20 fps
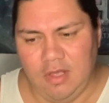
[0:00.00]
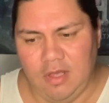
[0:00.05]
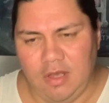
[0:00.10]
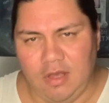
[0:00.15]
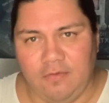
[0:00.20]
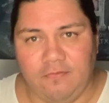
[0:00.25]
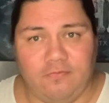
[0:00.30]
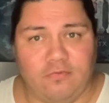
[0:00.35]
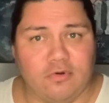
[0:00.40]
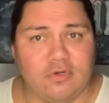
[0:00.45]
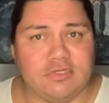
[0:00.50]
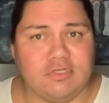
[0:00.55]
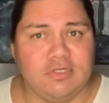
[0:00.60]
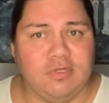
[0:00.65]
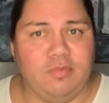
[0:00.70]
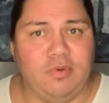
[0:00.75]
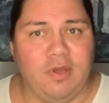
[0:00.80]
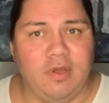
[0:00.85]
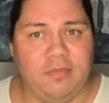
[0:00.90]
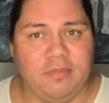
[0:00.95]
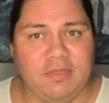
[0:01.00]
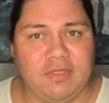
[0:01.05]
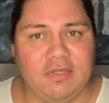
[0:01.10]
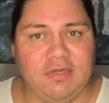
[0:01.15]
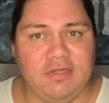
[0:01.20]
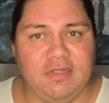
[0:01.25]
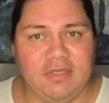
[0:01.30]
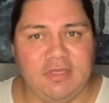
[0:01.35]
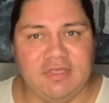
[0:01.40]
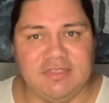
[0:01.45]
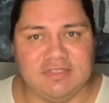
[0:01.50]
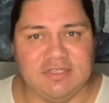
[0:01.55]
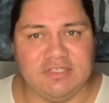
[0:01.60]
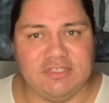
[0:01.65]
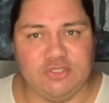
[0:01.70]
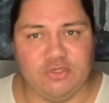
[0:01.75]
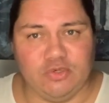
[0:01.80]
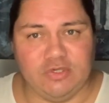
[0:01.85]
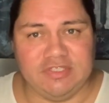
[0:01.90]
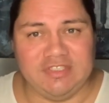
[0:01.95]
Unfortunately, pumpkin is a
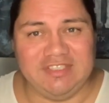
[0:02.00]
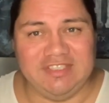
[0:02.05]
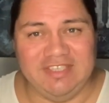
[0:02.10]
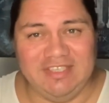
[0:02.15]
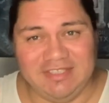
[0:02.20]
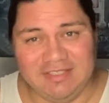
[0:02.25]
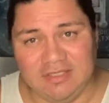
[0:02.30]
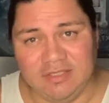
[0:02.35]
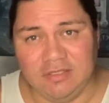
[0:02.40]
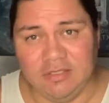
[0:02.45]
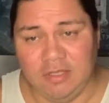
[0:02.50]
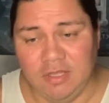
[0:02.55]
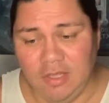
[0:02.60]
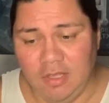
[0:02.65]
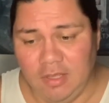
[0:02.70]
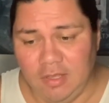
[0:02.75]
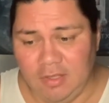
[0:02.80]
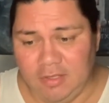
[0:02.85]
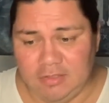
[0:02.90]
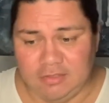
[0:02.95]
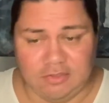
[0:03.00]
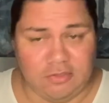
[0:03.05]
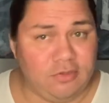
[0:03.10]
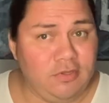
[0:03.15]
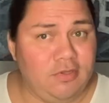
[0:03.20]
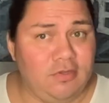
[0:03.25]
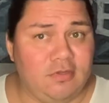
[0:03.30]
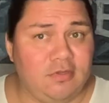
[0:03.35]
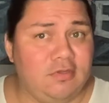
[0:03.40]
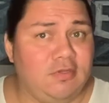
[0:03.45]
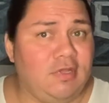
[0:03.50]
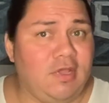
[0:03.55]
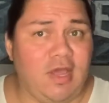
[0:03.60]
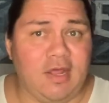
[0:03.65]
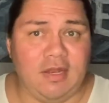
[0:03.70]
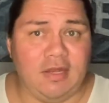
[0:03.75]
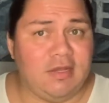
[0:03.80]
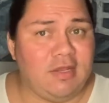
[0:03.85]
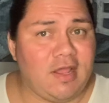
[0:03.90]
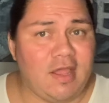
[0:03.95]
short season, so you
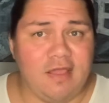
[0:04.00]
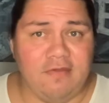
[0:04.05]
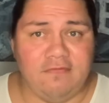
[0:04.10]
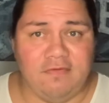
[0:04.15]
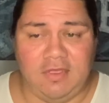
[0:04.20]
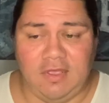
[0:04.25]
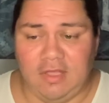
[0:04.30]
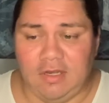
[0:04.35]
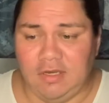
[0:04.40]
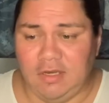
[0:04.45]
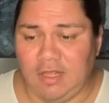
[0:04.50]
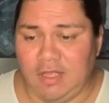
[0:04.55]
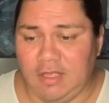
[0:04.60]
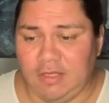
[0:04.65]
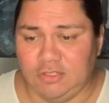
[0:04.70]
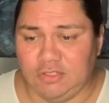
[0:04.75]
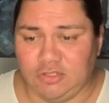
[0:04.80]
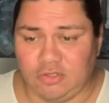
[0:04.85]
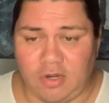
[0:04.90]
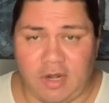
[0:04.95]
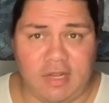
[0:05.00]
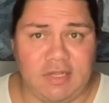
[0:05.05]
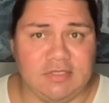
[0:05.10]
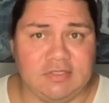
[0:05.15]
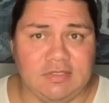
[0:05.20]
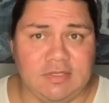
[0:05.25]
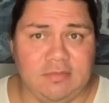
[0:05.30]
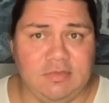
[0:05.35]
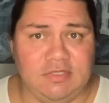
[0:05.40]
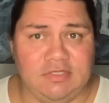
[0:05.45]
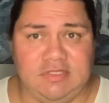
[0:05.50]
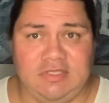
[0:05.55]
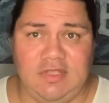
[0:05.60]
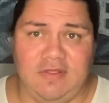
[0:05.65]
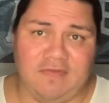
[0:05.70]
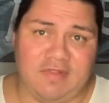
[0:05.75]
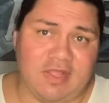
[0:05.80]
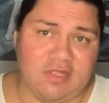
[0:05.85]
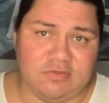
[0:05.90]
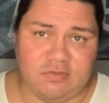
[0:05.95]
gotta dive in and try some to see
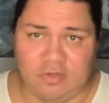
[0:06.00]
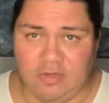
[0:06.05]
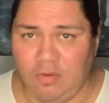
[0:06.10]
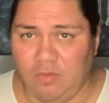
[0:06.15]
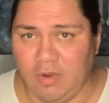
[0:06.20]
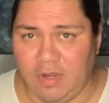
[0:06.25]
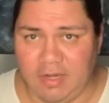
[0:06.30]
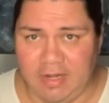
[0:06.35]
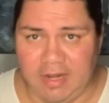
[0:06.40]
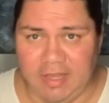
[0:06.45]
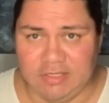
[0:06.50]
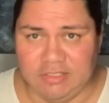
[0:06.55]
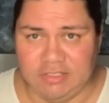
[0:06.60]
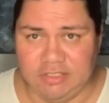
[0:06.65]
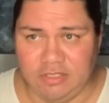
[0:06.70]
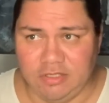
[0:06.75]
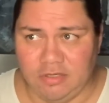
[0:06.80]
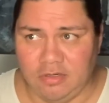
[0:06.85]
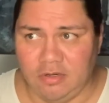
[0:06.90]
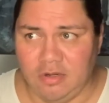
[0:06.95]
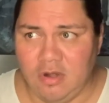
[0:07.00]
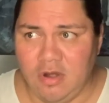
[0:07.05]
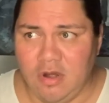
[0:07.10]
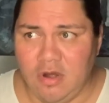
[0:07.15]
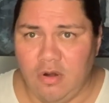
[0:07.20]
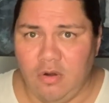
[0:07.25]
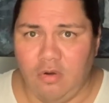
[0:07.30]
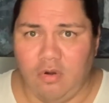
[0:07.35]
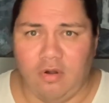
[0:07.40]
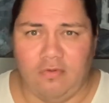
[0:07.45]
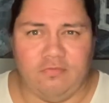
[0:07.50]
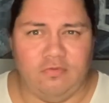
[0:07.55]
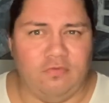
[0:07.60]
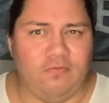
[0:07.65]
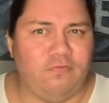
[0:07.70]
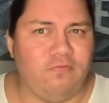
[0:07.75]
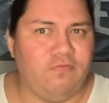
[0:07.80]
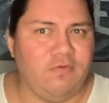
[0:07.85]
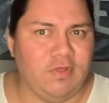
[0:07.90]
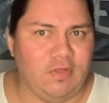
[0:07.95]
if that's what you want next year or if you
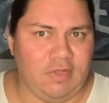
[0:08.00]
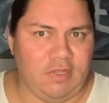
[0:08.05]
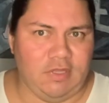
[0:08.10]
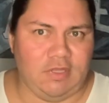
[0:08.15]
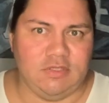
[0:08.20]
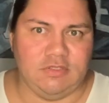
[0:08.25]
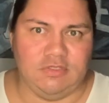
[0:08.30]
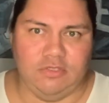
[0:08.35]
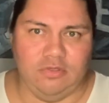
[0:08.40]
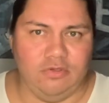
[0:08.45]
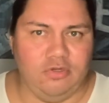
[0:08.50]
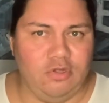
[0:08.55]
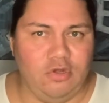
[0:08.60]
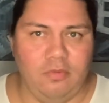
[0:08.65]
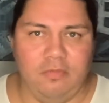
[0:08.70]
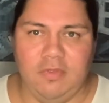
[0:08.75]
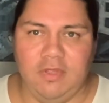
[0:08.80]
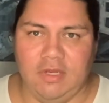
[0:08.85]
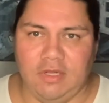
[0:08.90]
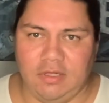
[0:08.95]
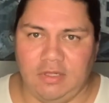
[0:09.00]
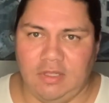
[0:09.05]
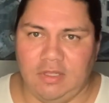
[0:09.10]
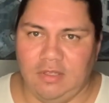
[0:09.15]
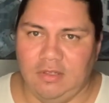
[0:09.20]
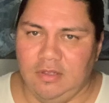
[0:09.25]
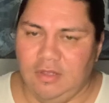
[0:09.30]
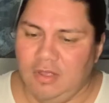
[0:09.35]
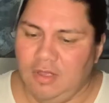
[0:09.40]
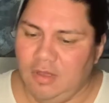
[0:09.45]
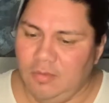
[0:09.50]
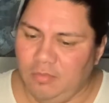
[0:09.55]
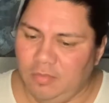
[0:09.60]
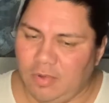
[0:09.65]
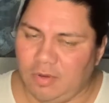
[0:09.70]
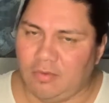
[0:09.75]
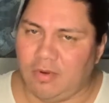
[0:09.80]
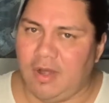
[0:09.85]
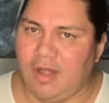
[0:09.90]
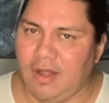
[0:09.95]
feel it, because you'll know immediately.
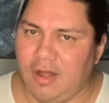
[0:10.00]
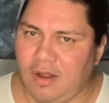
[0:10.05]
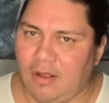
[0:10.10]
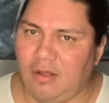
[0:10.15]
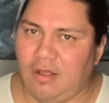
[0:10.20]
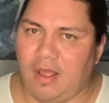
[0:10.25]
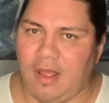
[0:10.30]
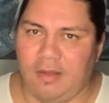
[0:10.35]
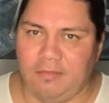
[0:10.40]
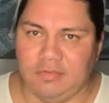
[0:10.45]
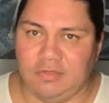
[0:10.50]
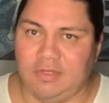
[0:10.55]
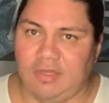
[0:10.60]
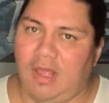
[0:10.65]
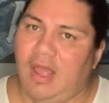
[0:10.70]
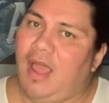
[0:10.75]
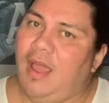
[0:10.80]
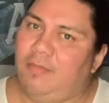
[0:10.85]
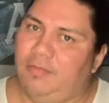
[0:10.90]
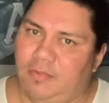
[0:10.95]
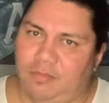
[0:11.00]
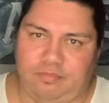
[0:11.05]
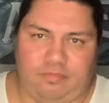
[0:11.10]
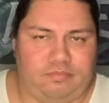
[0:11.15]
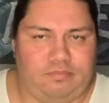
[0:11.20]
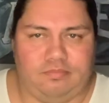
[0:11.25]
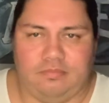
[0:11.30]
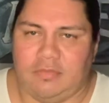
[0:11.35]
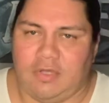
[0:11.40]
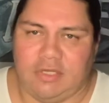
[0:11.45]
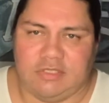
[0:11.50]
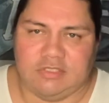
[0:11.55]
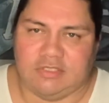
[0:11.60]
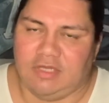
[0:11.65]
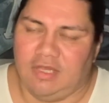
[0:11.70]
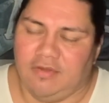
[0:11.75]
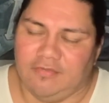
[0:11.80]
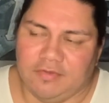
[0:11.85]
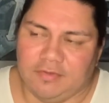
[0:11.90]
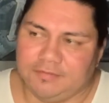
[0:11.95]
But right now, I'm I'm a I just
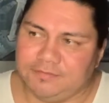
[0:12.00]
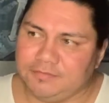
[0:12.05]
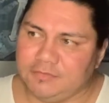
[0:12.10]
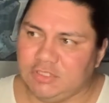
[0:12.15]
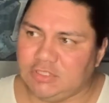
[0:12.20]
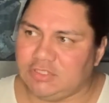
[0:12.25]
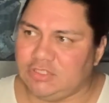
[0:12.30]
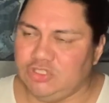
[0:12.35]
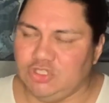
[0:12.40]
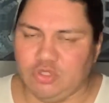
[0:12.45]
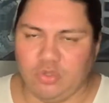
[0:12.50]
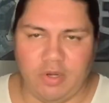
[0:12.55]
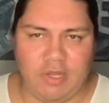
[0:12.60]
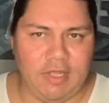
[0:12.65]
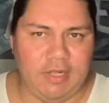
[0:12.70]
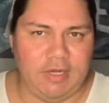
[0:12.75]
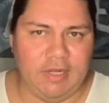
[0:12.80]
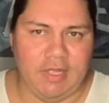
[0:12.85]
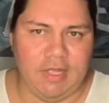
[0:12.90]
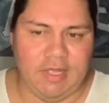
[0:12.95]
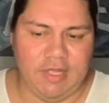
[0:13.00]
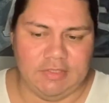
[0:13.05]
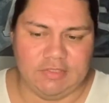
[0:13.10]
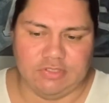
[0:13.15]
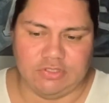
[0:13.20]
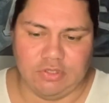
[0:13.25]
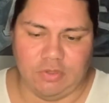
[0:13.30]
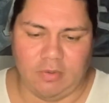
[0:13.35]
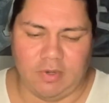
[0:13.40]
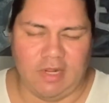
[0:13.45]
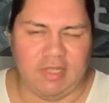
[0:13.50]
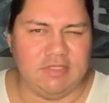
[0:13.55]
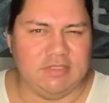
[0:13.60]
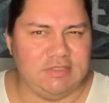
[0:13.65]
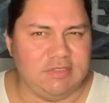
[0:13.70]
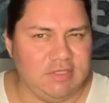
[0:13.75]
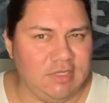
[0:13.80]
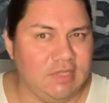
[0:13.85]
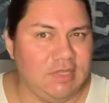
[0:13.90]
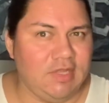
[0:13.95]
love it, just enjoy it. And so when I
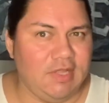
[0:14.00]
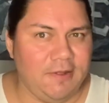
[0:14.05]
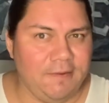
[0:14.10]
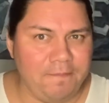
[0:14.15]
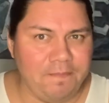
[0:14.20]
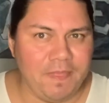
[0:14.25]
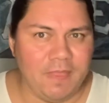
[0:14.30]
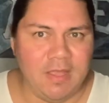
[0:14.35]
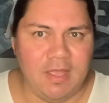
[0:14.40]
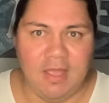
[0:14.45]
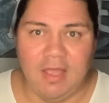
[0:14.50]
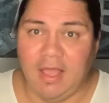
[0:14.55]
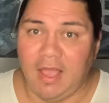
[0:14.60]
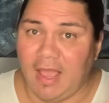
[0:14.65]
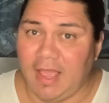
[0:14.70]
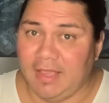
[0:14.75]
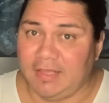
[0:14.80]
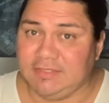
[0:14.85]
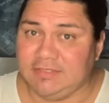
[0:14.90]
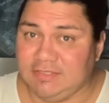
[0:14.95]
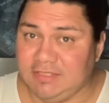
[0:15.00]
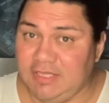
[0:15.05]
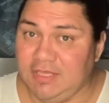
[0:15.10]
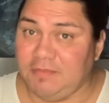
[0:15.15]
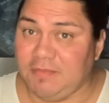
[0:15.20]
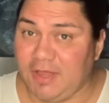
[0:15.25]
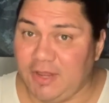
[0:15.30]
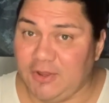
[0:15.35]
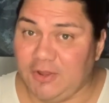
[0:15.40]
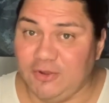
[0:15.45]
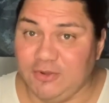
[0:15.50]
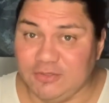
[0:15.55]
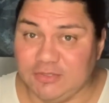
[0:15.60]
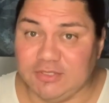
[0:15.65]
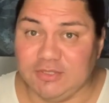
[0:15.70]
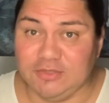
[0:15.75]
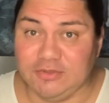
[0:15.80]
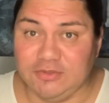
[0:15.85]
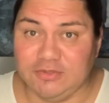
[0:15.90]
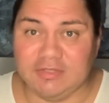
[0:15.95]
see them, I see my
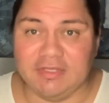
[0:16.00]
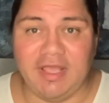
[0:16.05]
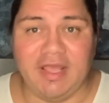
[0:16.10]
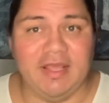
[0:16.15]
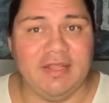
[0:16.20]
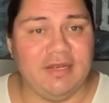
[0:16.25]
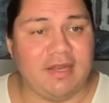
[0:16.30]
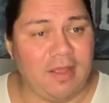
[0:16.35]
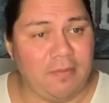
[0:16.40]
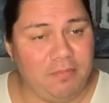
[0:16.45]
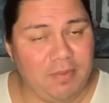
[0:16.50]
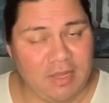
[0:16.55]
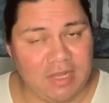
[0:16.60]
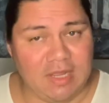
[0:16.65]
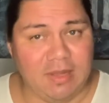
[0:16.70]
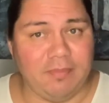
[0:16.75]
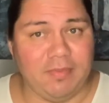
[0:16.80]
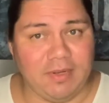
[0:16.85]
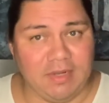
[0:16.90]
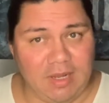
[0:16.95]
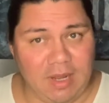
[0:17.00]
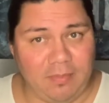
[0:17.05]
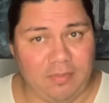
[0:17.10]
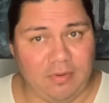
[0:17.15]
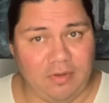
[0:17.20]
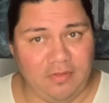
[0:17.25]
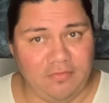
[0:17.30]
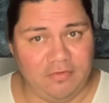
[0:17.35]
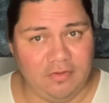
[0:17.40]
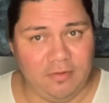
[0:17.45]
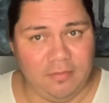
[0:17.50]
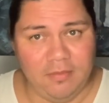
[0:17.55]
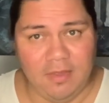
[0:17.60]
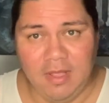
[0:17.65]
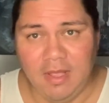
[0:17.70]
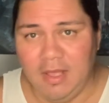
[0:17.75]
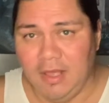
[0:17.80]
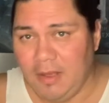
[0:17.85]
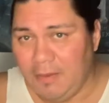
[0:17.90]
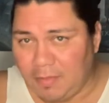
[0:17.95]
go-tos and I pick up a couple of them.
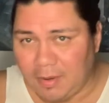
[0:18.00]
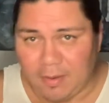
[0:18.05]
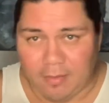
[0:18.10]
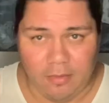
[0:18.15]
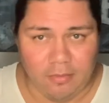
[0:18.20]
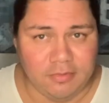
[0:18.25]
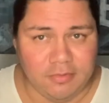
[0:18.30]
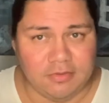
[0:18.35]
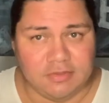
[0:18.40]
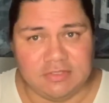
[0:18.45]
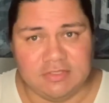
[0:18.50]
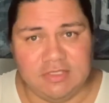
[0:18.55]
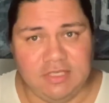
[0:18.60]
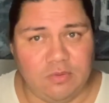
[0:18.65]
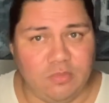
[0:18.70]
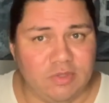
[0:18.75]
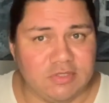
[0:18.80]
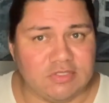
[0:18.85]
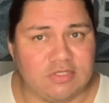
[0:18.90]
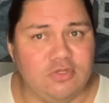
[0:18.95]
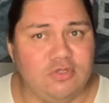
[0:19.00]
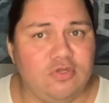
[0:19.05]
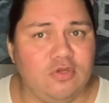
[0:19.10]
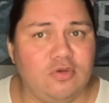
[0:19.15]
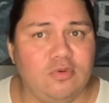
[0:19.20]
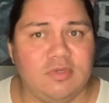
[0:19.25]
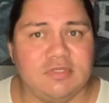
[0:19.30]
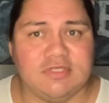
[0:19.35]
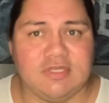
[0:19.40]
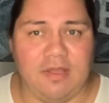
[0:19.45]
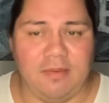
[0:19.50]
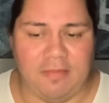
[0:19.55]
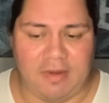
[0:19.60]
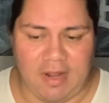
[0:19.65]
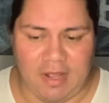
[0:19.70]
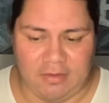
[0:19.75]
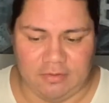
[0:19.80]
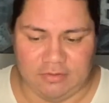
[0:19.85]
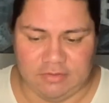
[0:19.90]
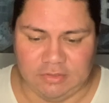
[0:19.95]
But I'm always seeing what's new and what's coming
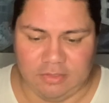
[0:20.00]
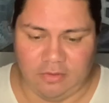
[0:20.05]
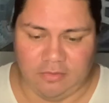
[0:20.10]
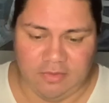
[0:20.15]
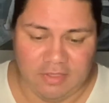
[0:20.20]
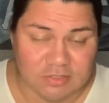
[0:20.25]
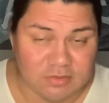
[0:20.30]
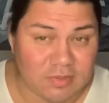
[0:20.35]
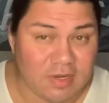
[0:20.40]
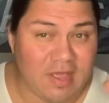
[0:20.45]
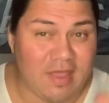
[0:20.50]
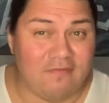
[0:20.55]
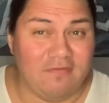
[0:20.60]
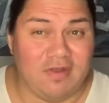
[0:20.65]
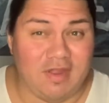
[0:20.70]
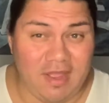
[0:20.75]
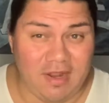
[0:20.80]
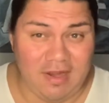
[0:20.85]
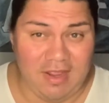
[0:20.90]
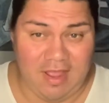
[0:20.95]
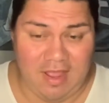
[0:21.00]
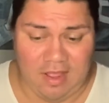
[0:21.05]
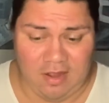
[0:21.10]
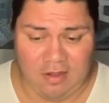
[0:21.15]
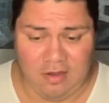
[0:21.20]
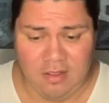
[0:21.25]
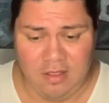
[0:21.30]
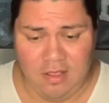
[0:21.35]
out. So this one I have not had.